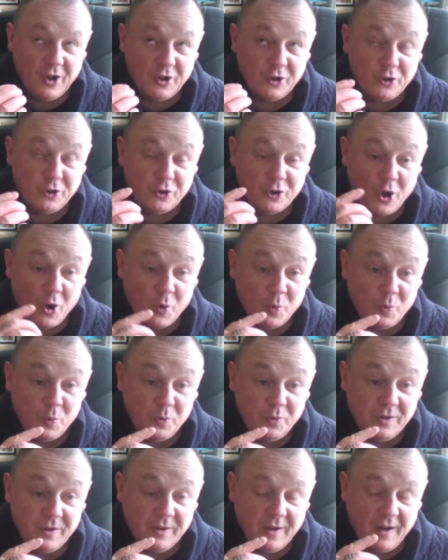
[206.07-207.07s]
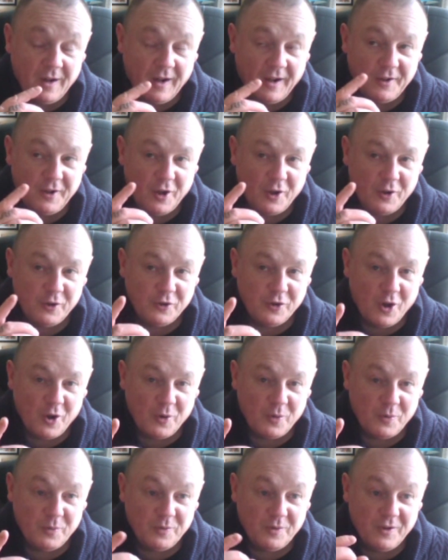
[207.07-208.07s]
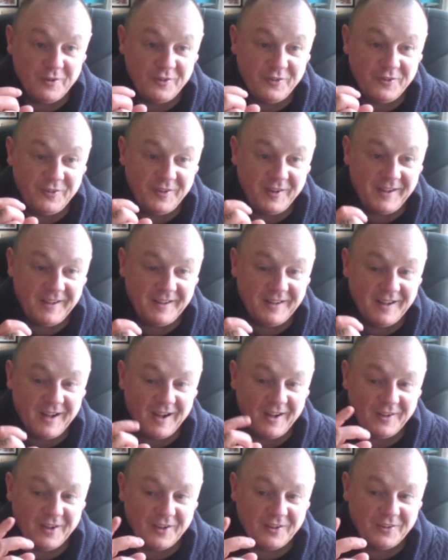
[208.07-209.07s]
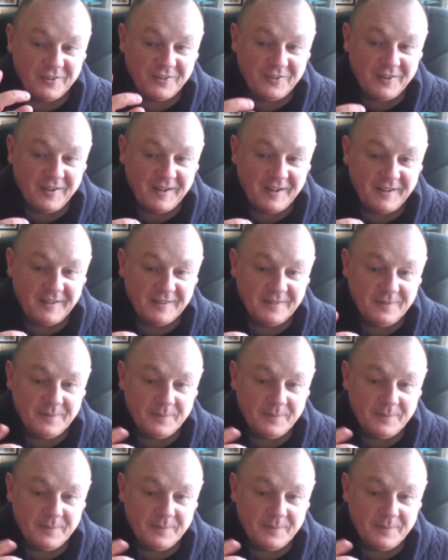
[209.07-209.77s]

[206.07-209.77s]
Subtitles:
known and unknown, seen and unseen.